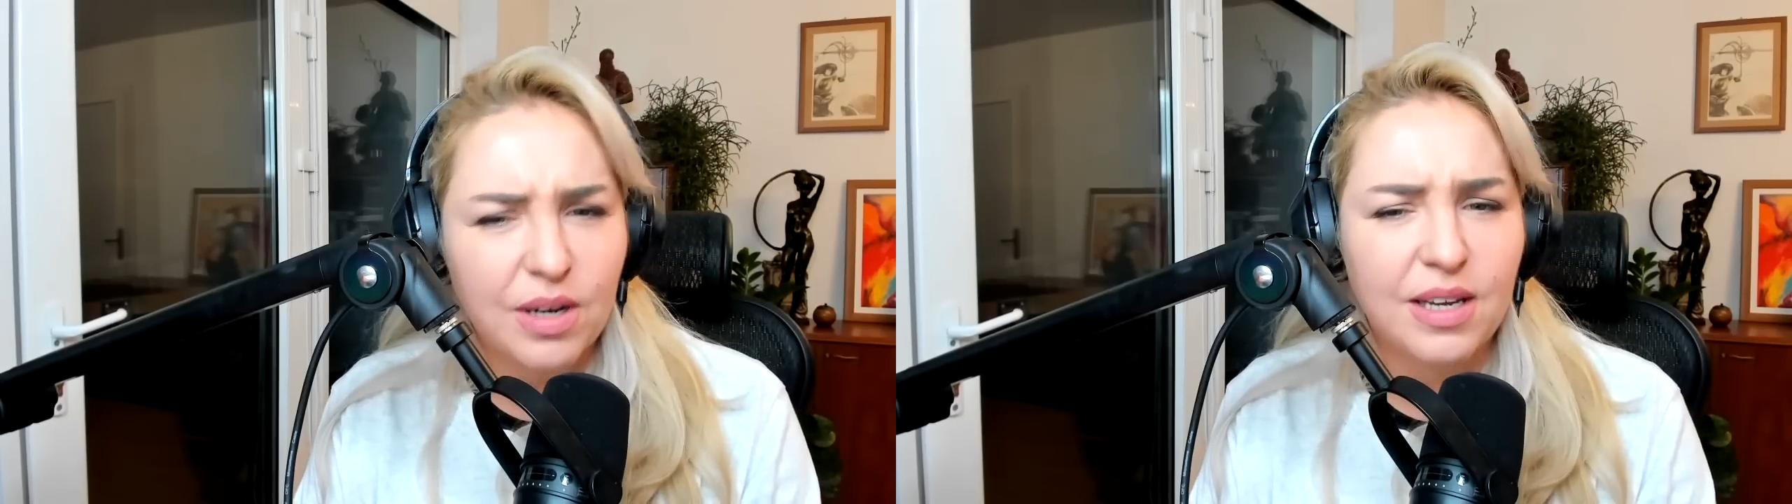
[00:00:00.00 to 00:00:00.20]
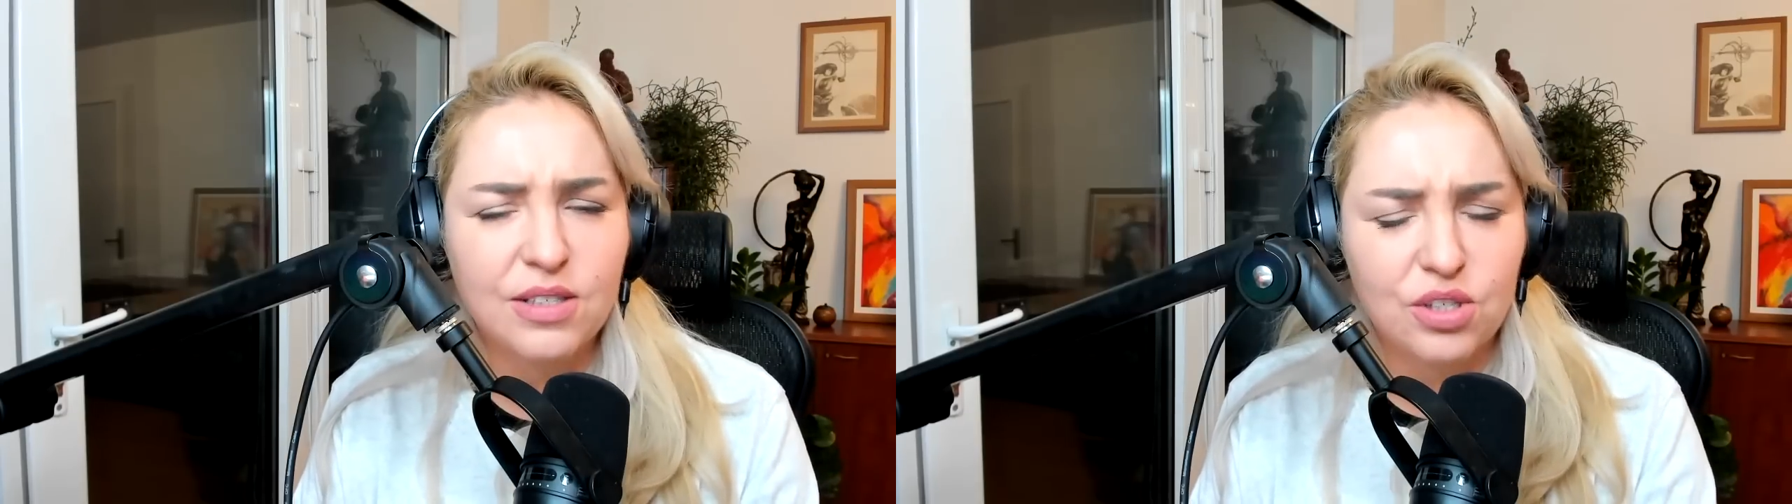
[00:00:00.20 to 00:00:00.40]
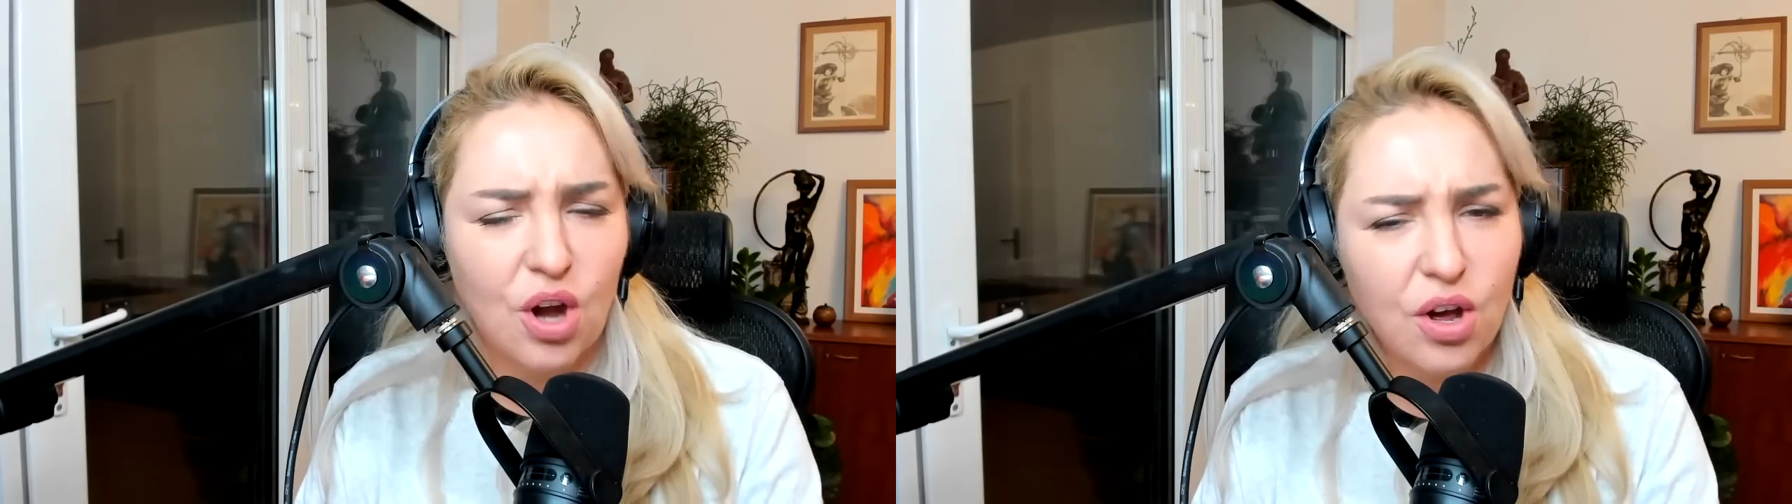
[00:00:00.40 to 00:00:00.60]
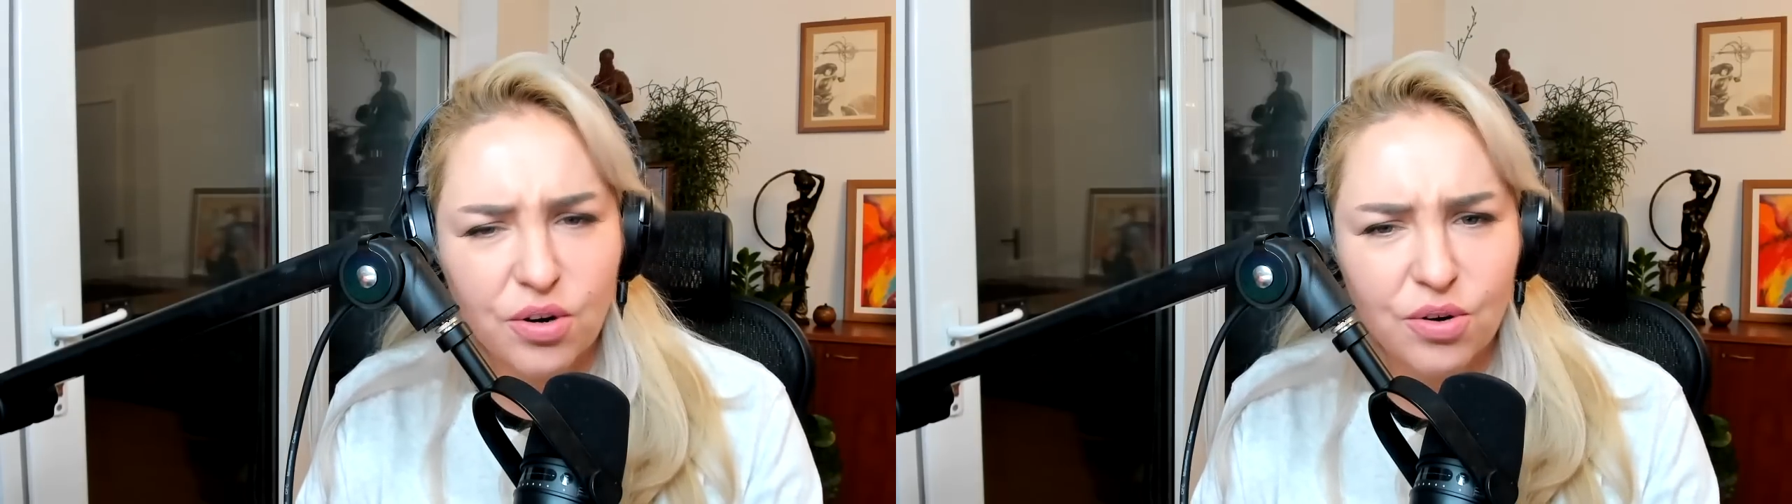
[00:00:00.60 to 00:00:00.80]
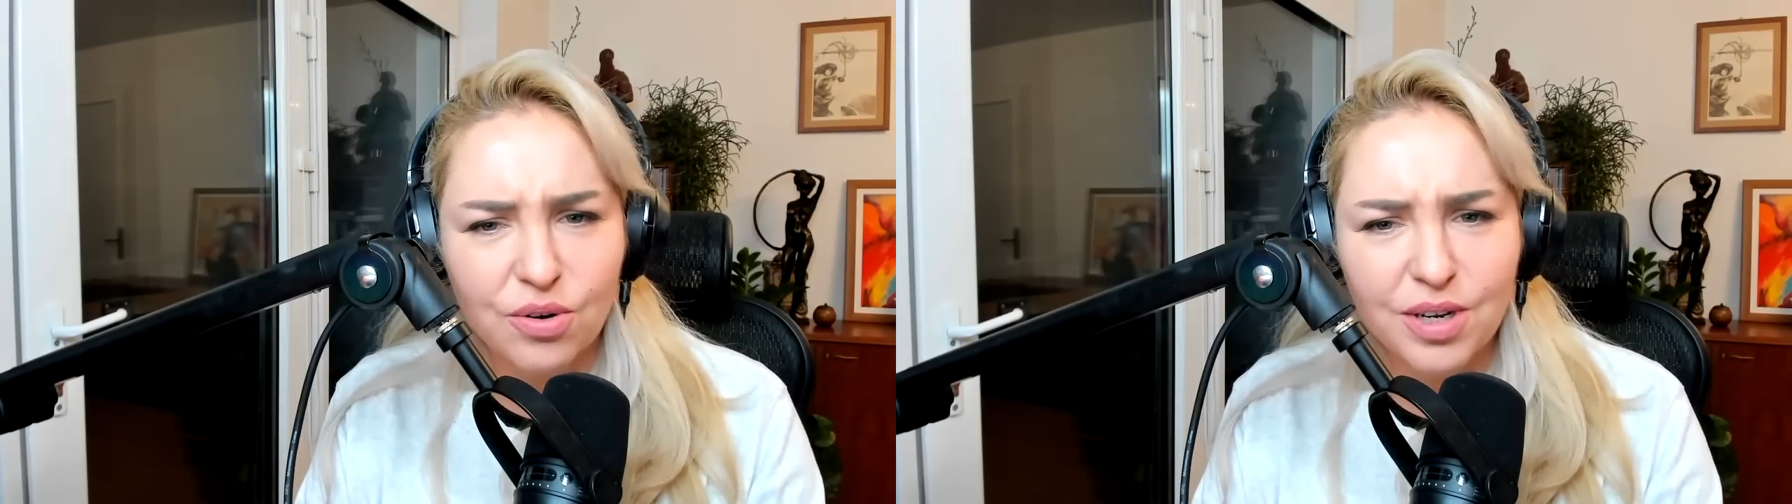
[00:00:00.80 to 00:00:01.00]
his
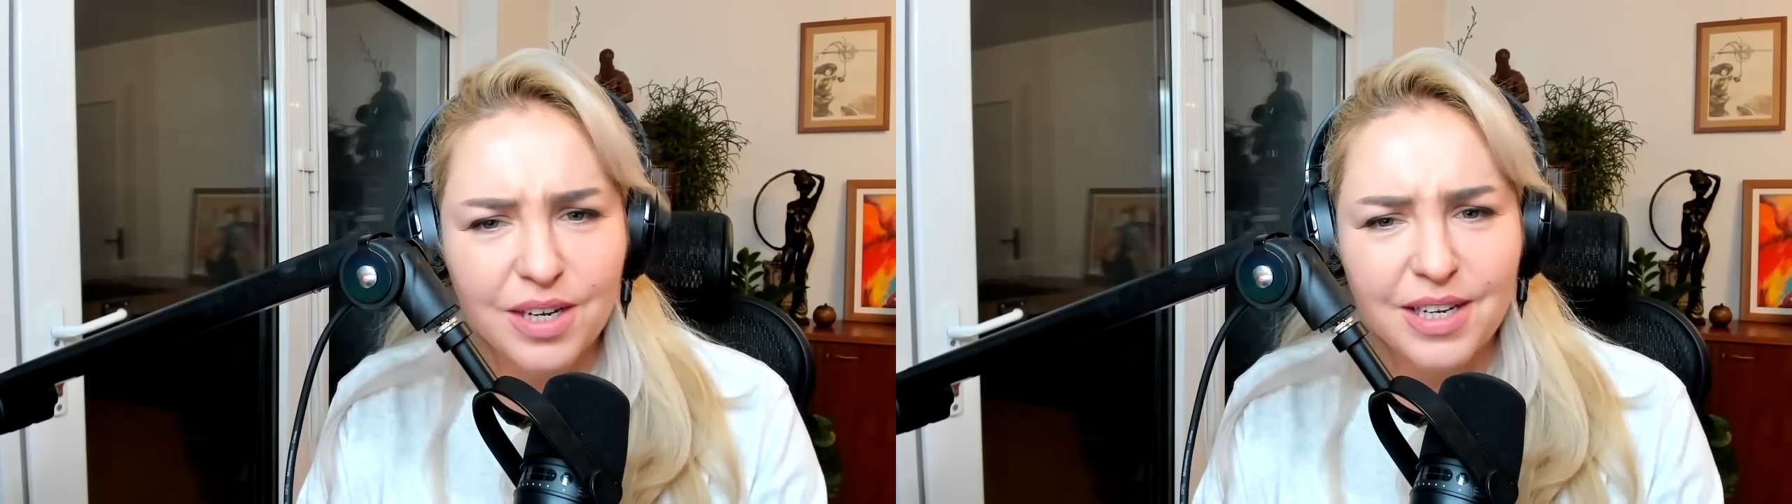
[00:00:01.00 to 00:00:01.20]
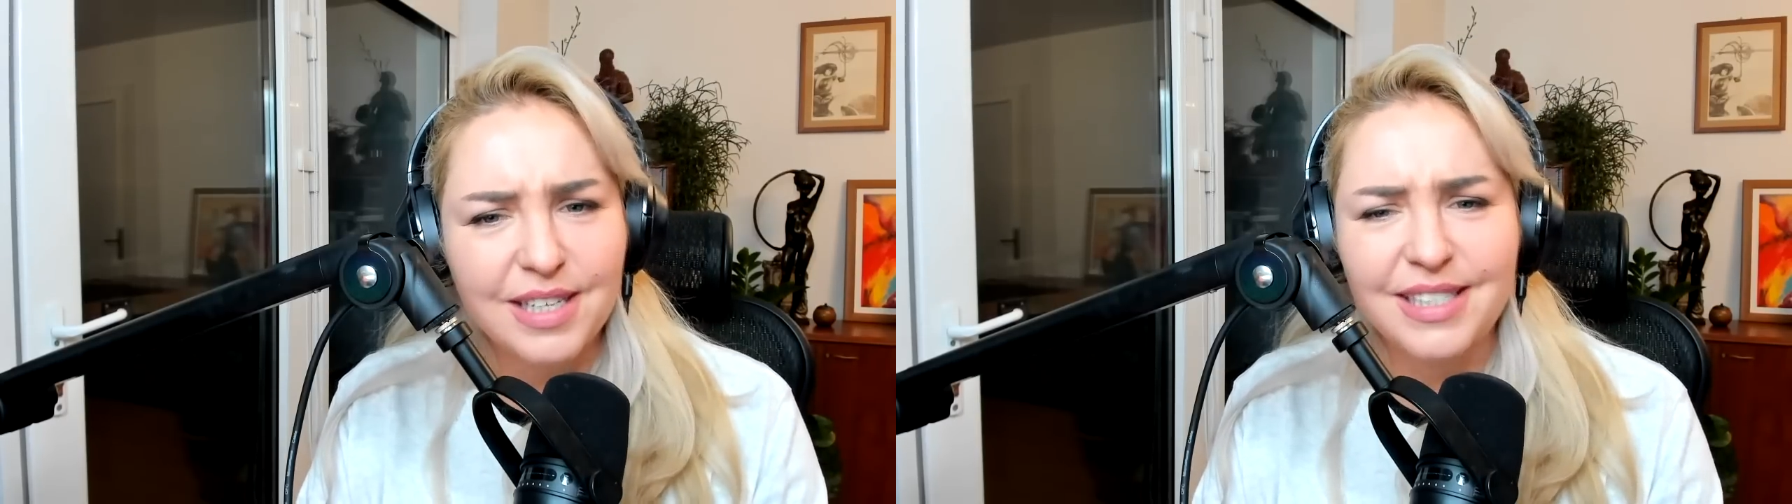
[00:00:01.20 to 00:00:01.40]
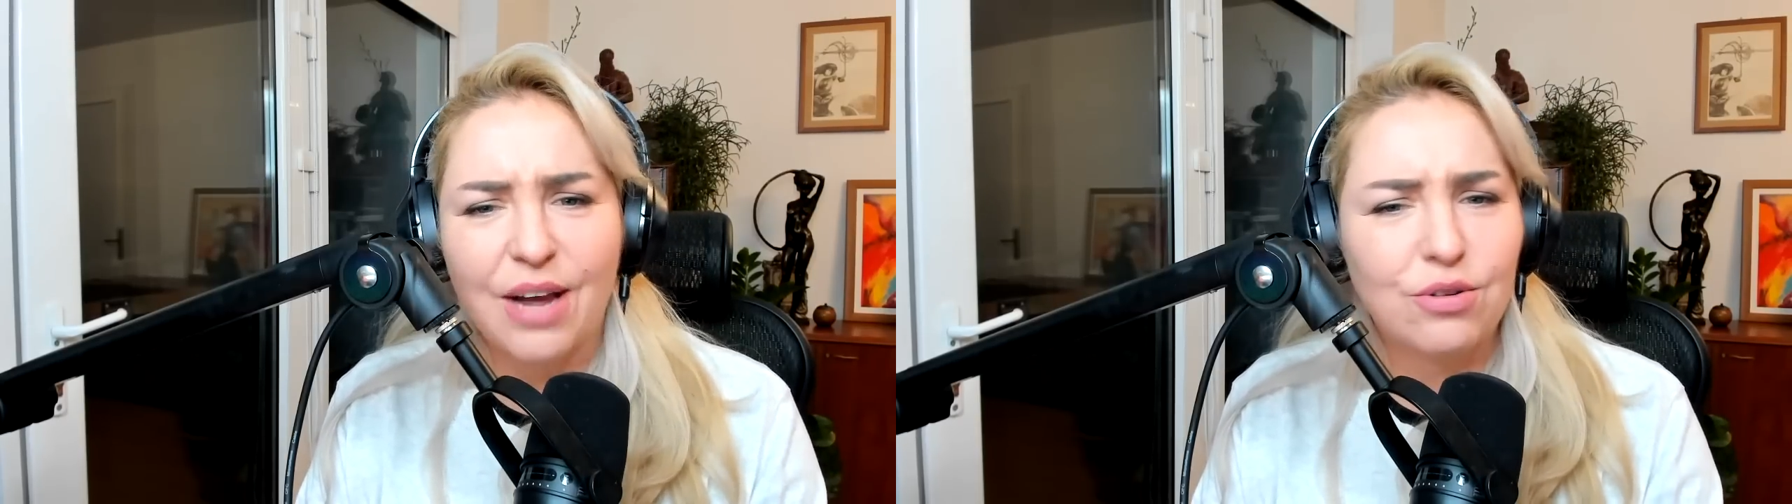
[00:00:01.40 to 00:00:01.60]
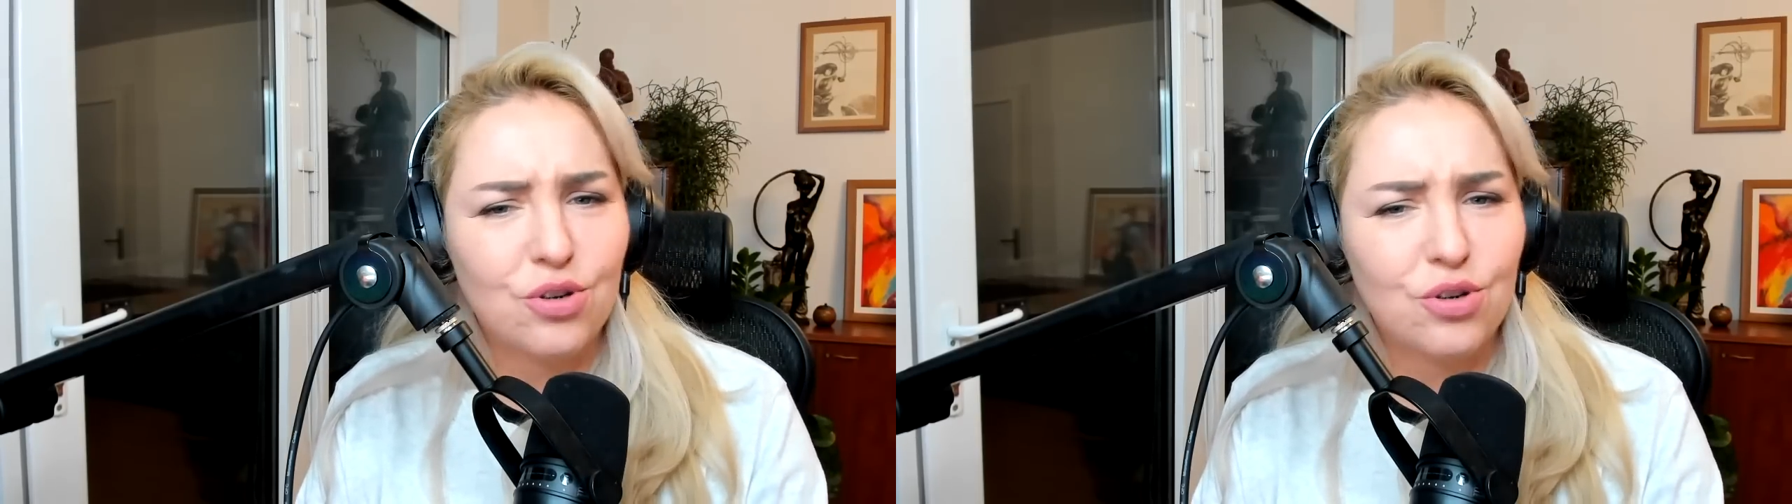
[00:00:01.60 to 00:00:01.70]
daughter is now